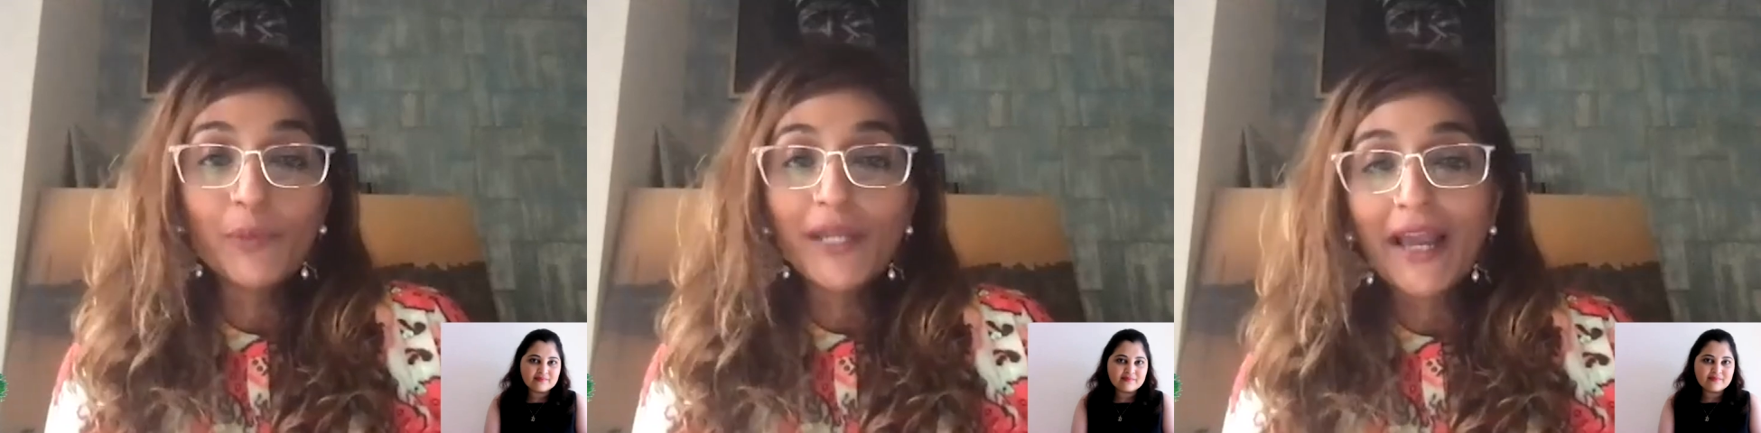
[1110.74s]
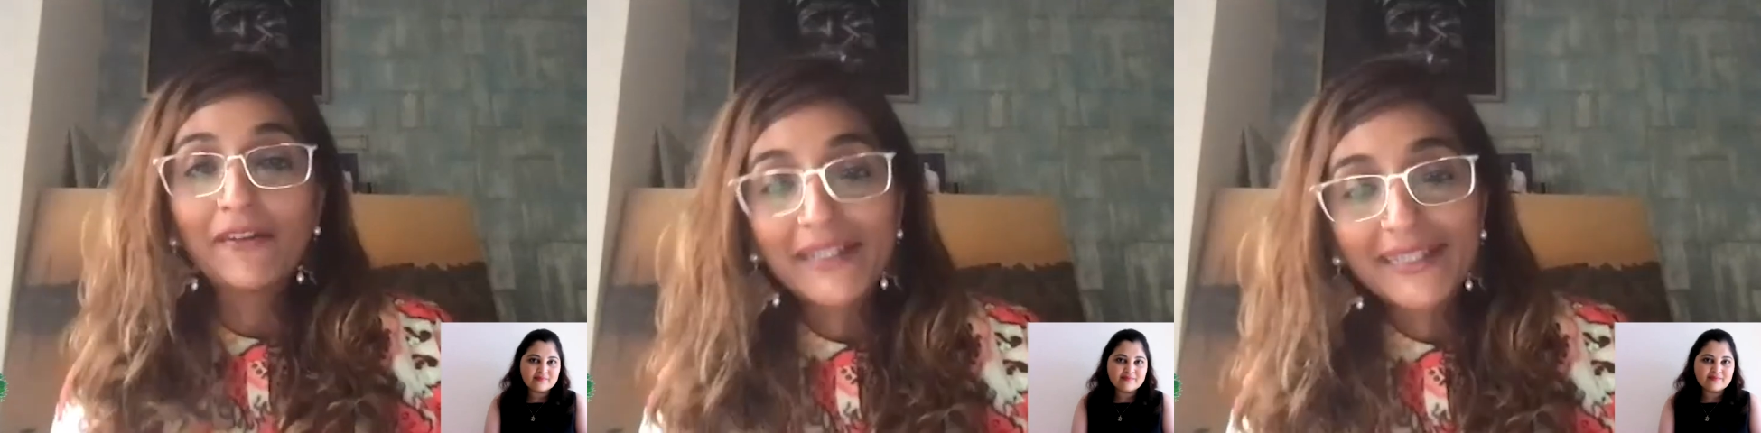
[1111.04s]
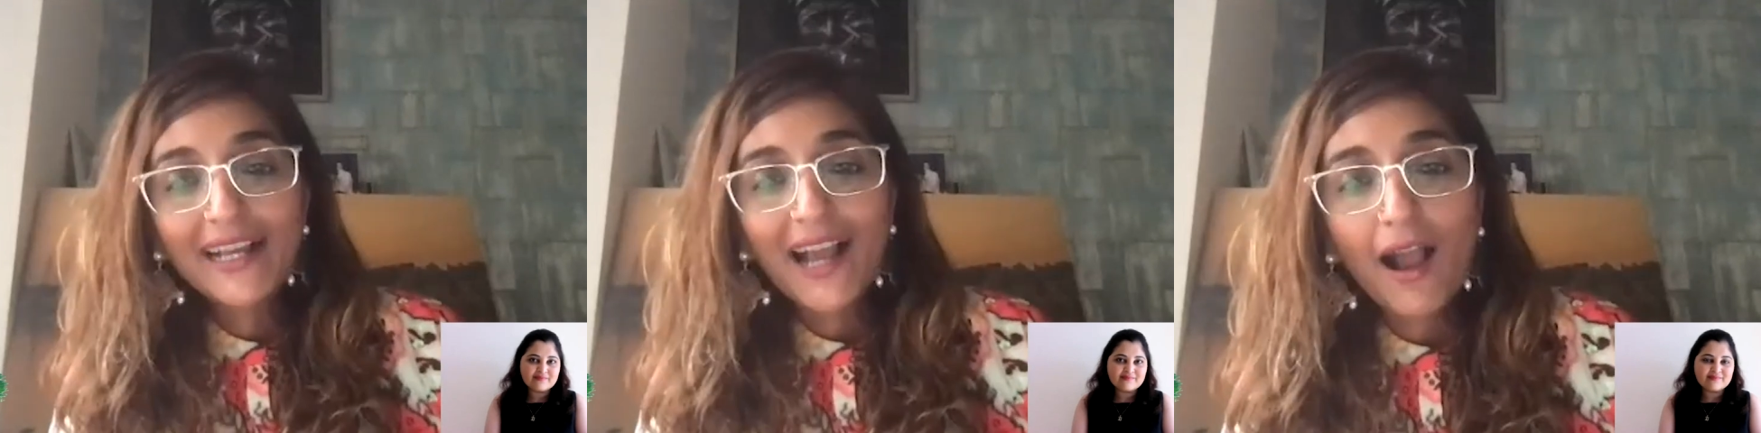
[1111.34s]
Speaker 1: be having
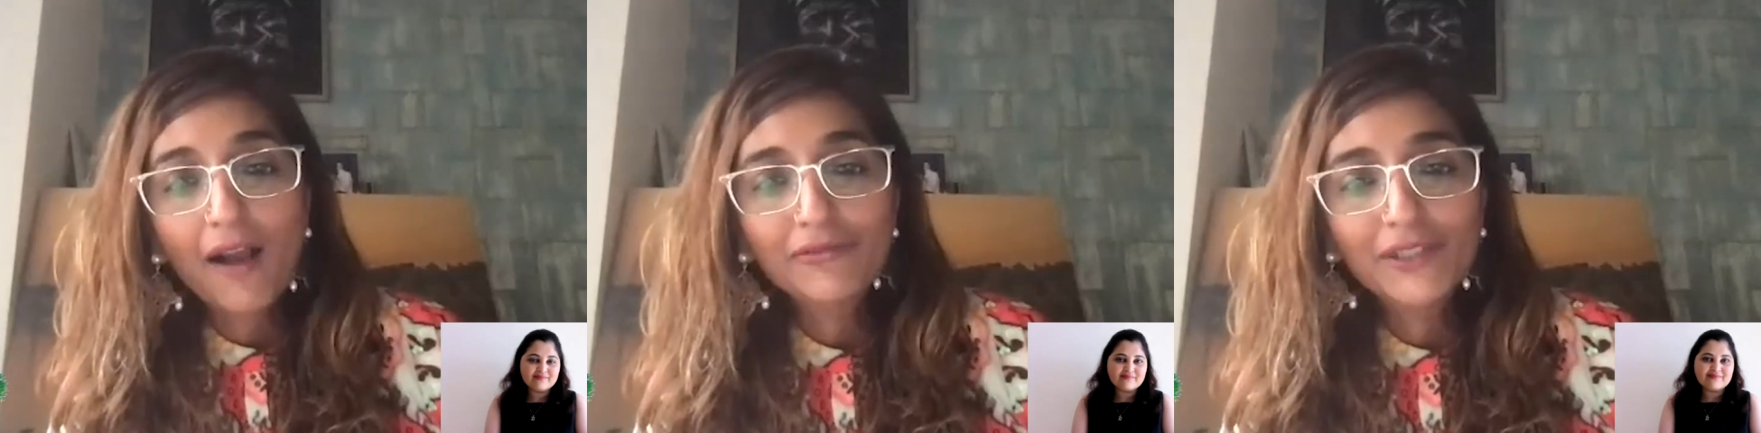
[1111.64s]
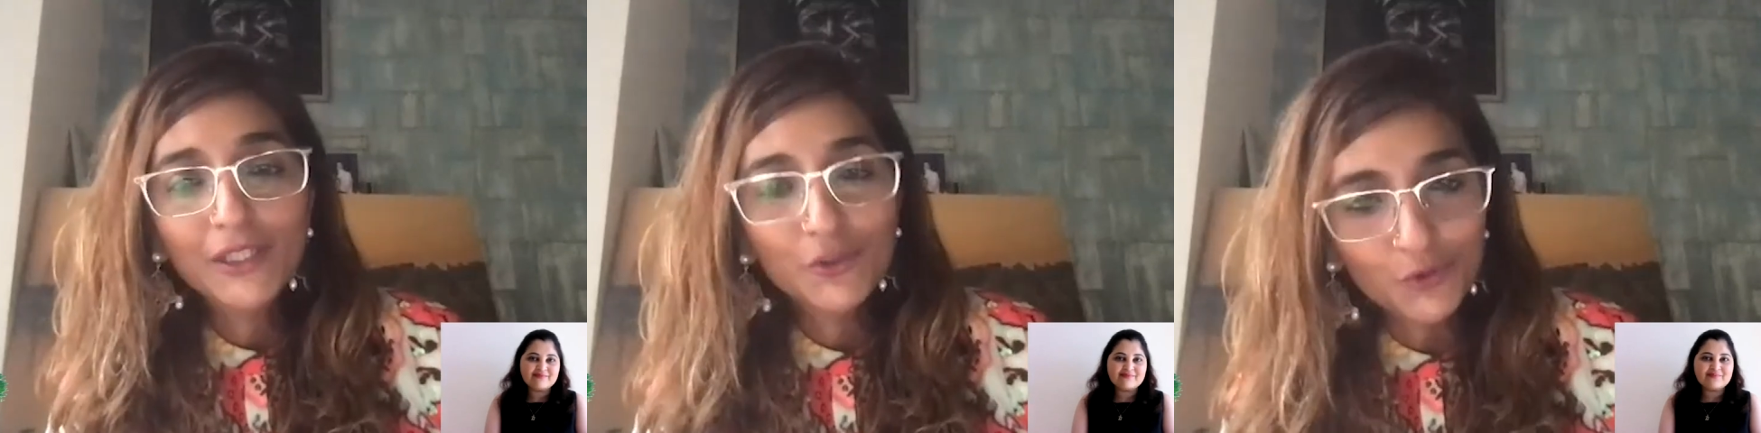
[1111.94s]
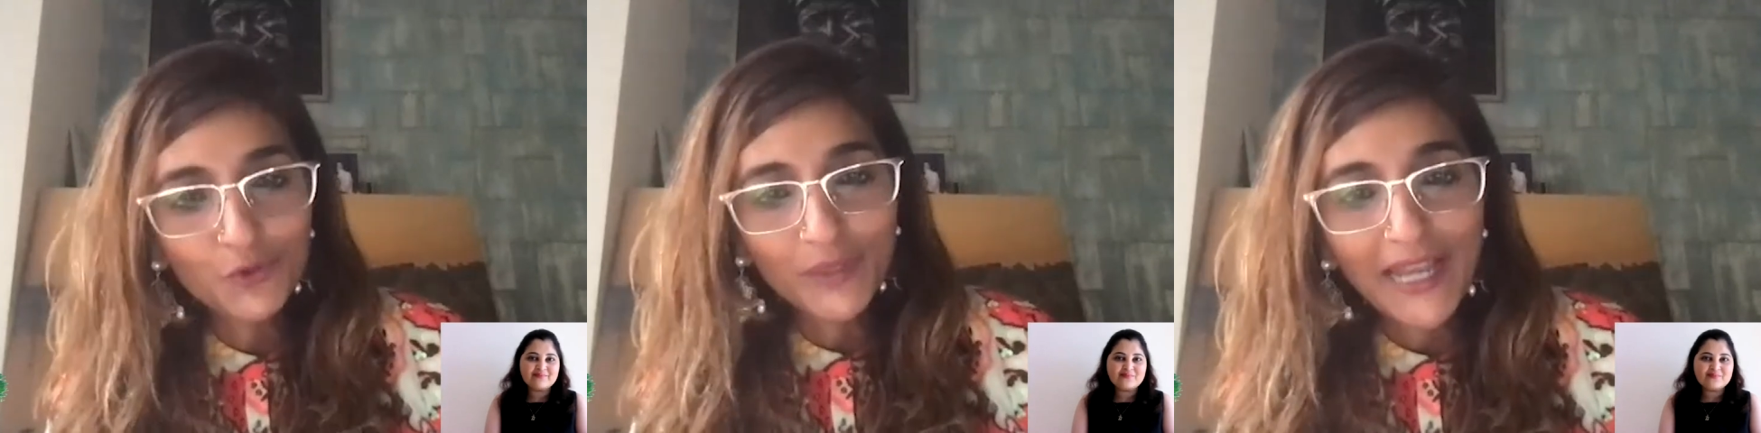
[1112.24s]
half the
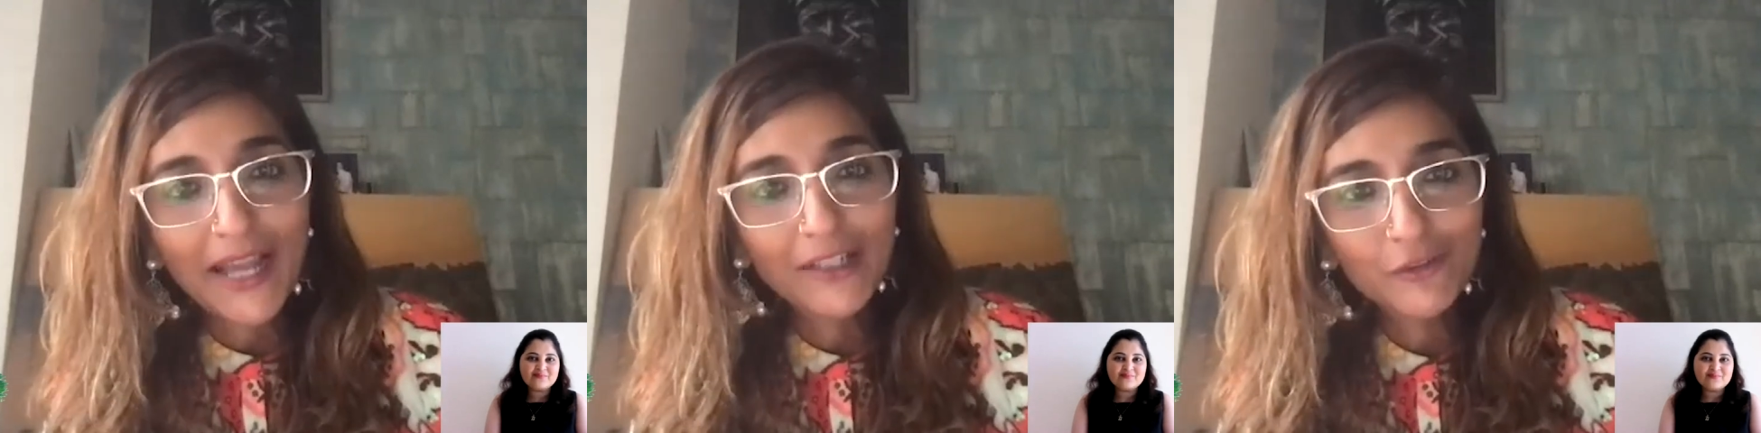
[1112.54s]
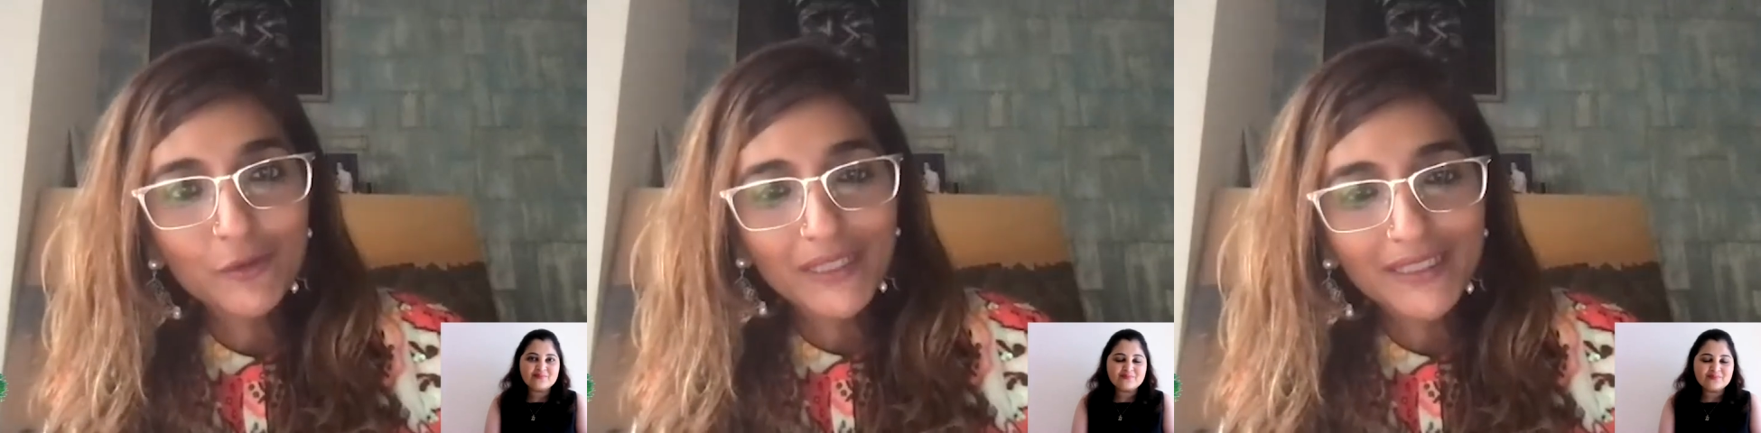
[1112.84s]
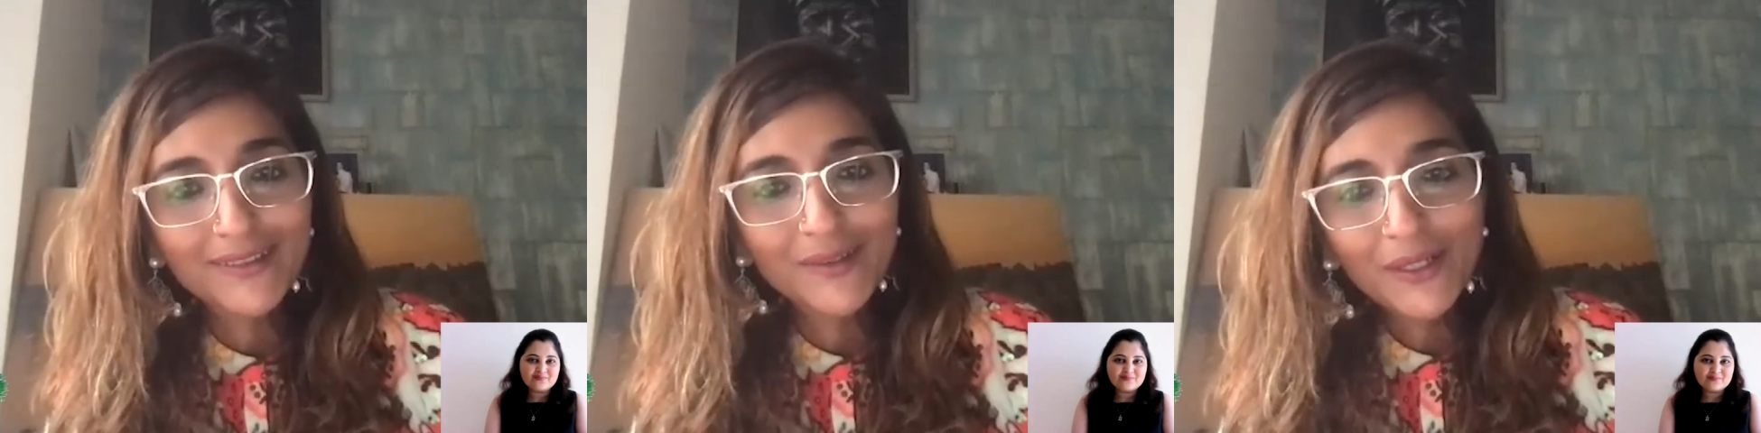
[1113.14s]
issues we have over here.